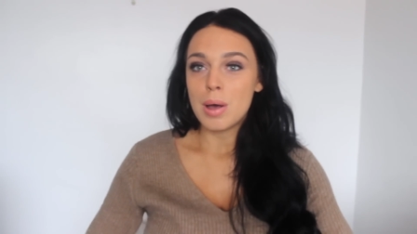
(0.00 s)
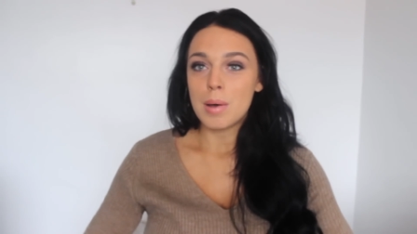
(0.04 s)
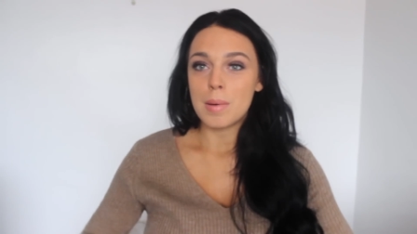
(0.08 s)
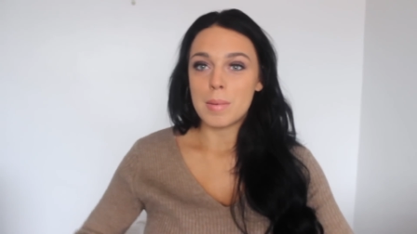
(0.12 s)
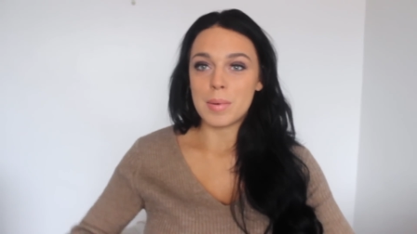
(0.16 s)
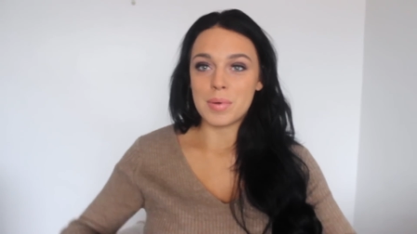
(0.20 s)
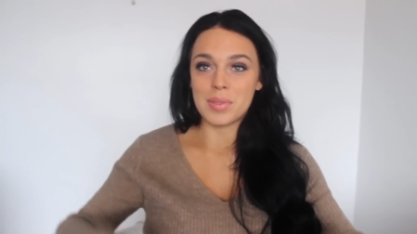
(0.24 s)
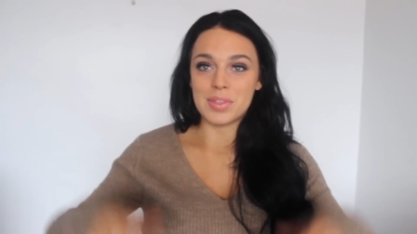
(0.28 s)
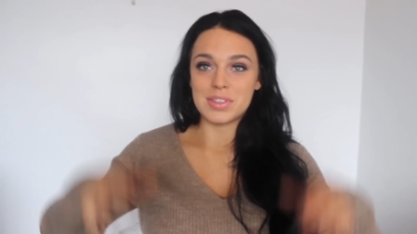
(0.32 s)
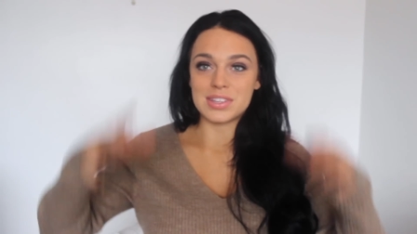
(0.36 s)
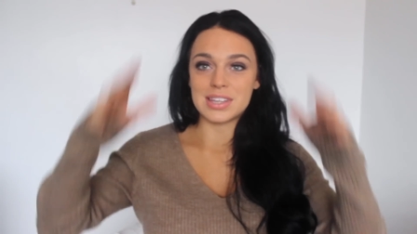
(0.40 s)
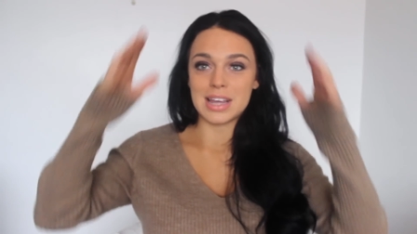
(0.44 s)

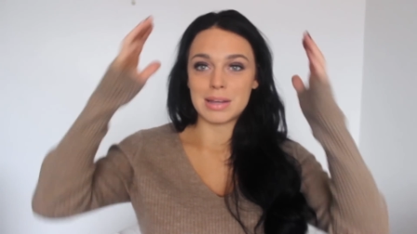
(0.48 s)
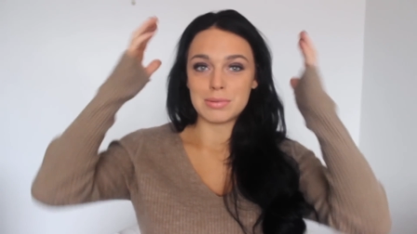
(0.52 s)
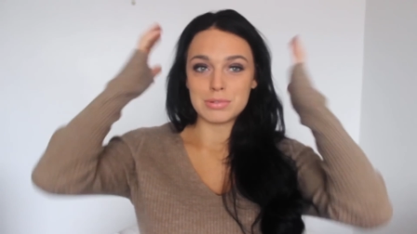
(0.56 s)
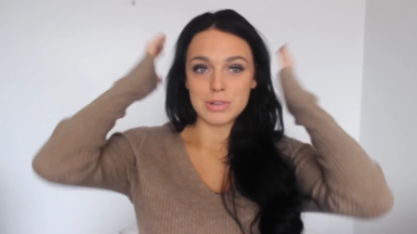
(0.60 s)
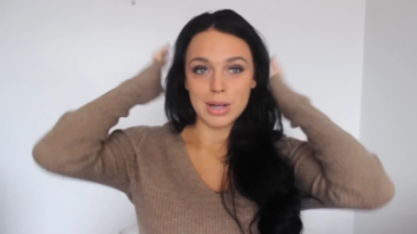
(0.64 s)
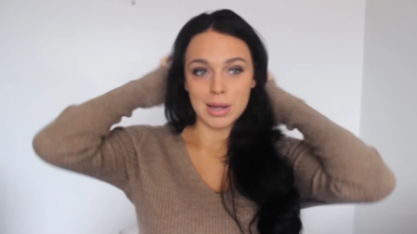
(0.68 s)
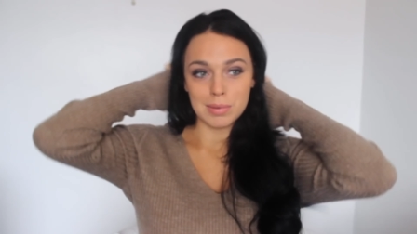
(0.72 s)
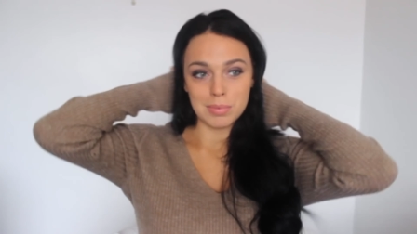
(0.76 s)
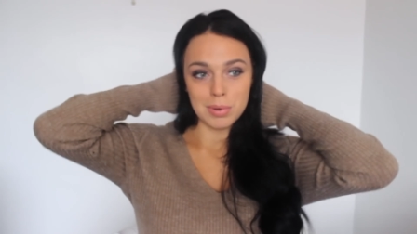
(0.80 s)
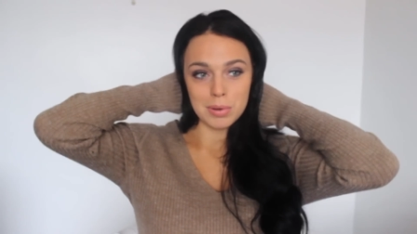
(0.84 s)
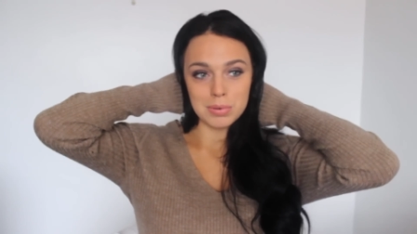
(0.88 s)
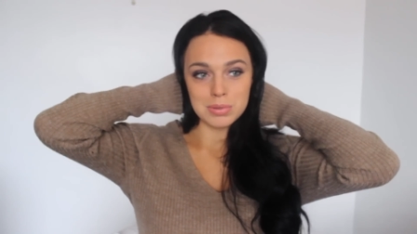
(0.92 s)
but at the same
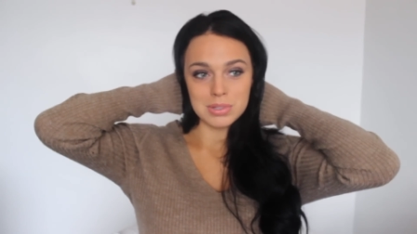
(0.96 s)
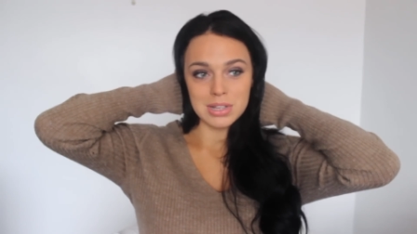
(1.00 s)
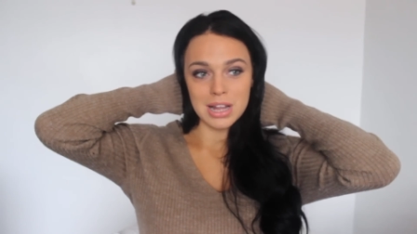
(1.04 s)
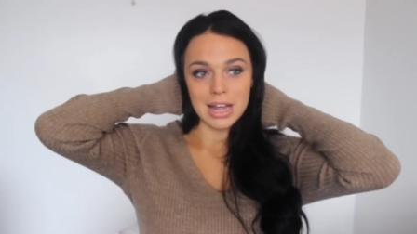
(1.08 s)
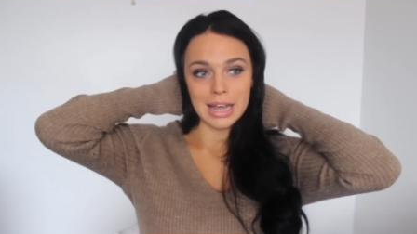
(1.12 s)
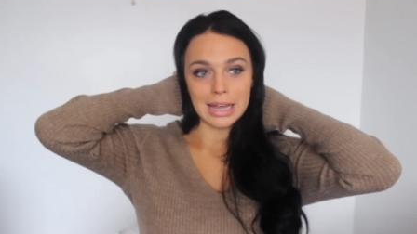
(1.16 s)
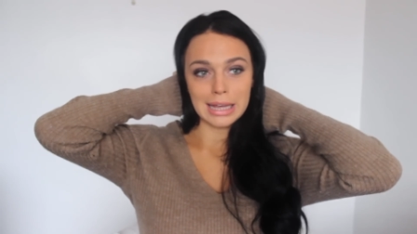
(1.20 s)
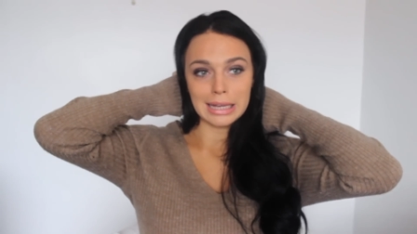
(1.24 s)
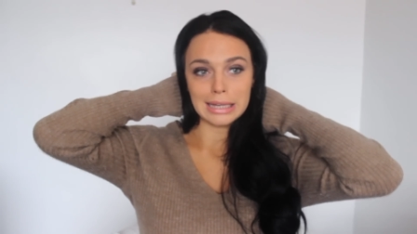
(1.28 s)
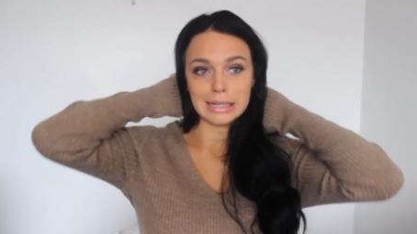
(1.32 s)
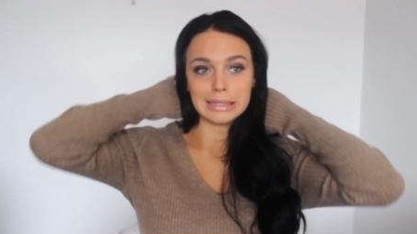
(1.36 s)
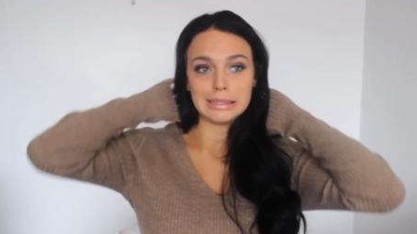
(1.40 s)
time I was
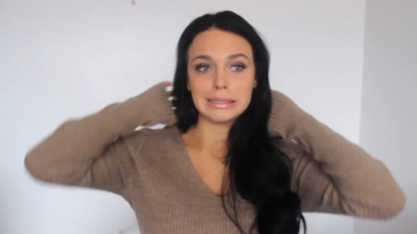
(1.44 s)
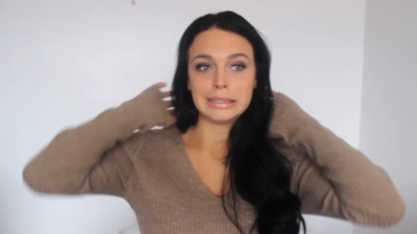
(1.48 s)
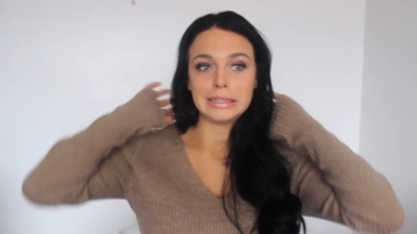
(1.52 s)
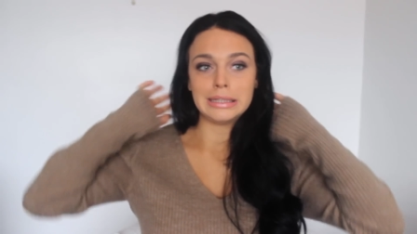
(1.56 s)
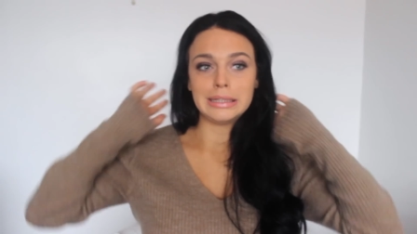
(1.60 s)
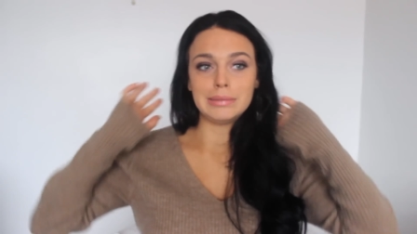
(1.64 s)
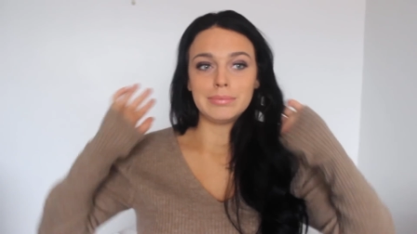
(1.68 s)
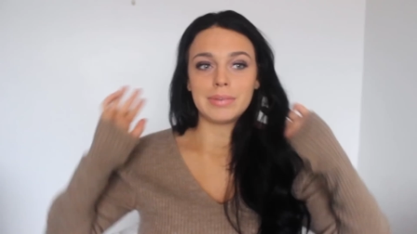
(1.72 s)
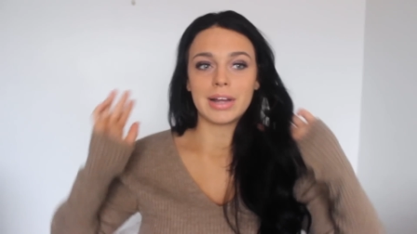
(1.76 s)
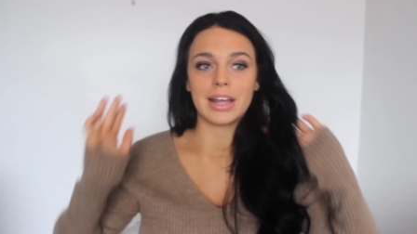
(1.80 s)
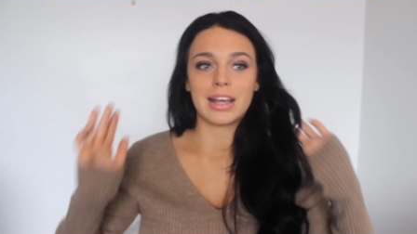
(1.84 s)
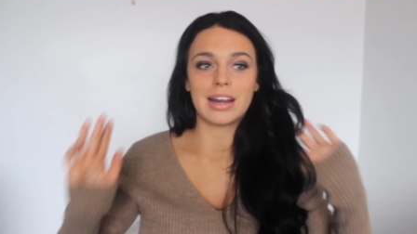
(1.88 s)
like oh am